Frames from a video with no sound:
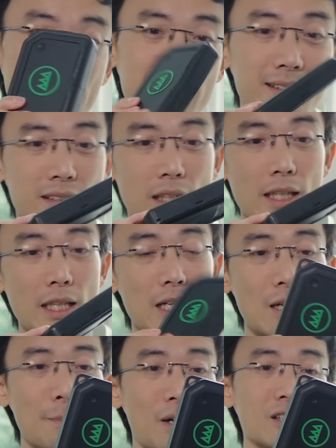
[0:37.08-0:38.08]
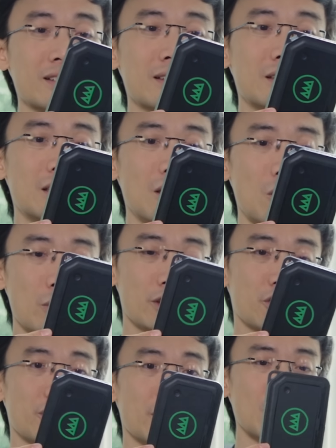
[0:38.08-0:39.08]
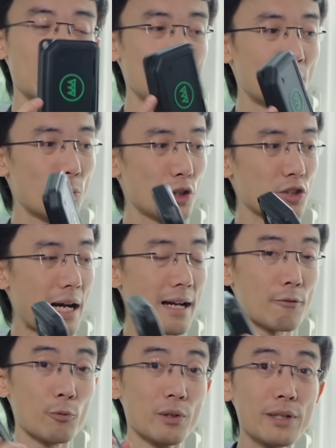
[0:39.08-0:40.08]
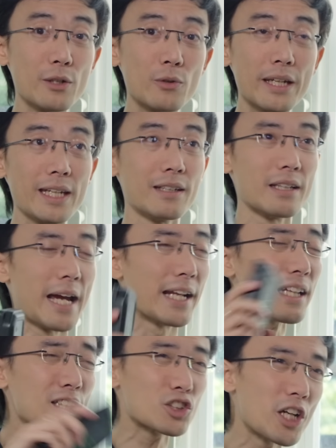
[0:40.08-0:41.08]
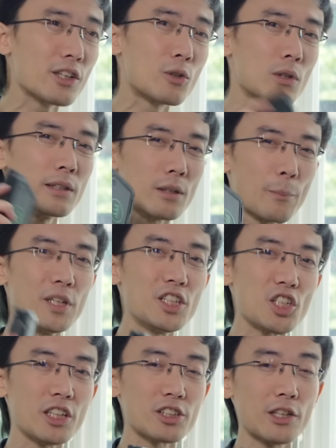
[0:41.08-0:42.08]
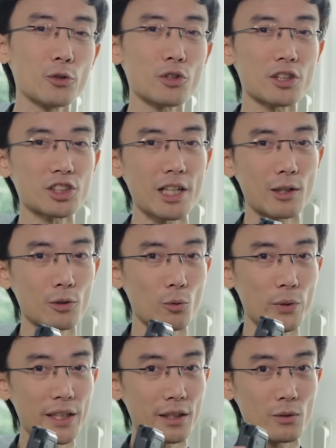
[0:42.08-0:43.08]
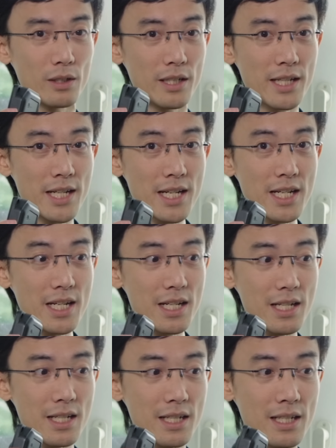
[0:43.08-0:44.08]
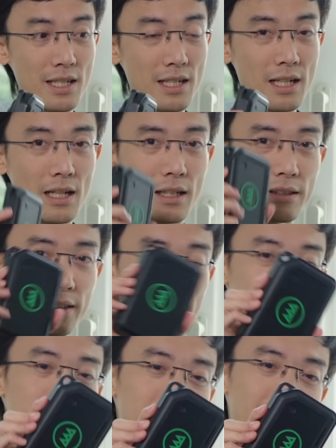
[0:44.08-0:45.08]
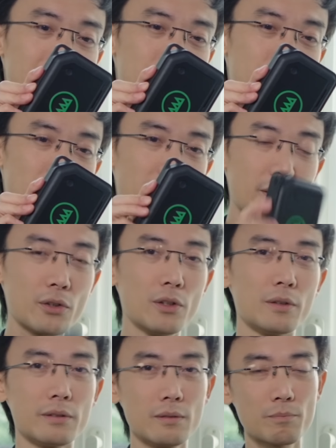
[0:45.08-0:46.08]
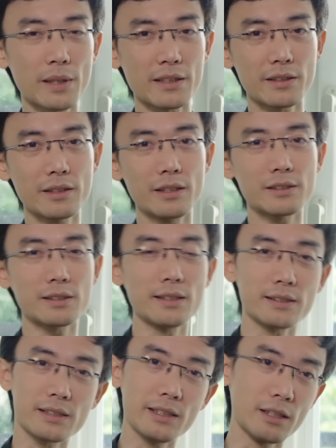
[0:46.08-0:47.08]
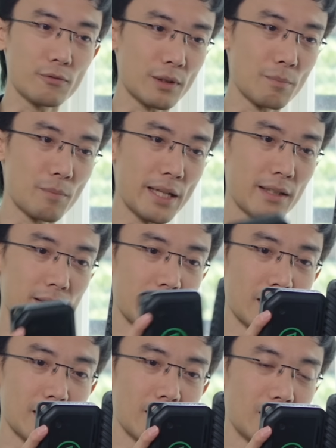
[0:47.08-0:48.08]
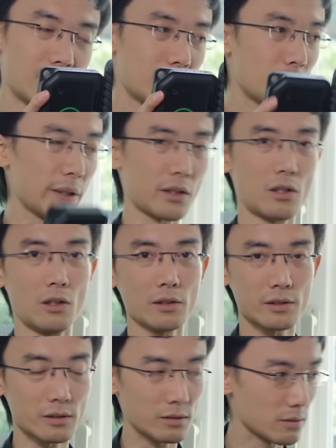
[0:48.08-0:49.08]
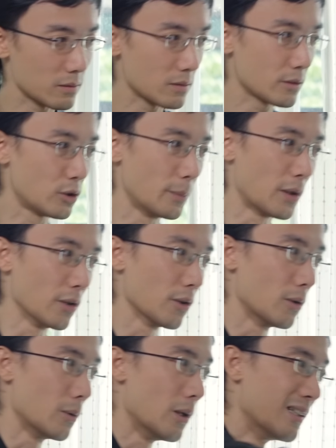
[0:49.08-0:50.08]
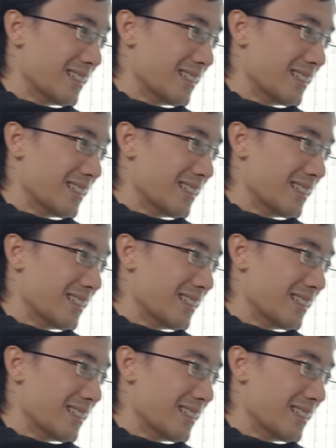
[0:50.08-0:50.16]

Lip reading: This is Gnarbox original, which I have reviewed in another channel, the PGN channel. You can check out the video here. This is pretty good, but this is even better because 2.0.